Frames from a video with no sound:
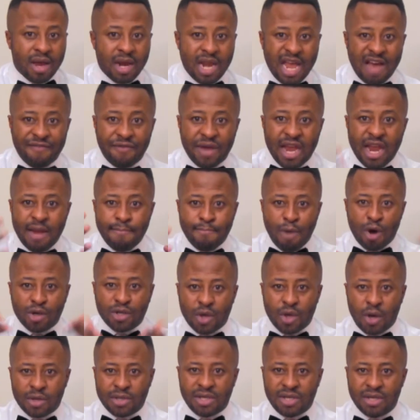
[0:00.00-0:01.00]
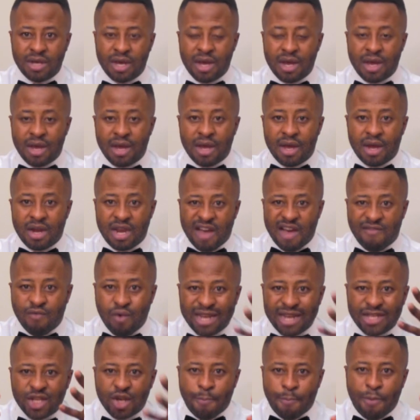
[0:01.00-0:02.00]
They have inboxed us, they have
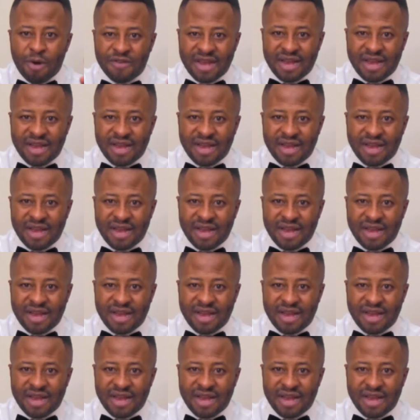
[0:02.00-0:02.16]
WhatsApp